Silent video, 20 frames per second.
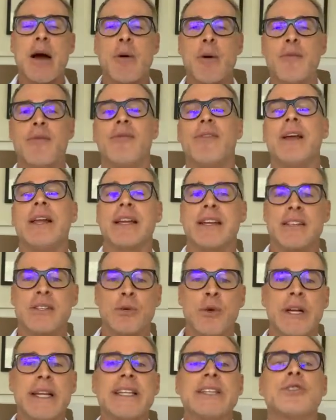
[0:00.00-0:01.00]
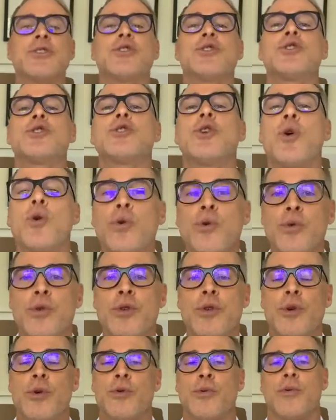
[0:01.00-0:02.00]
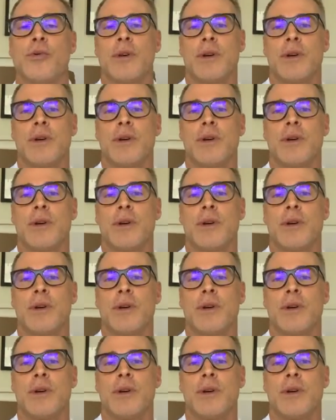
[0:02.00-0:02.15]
I'm feeling. So I need to show you.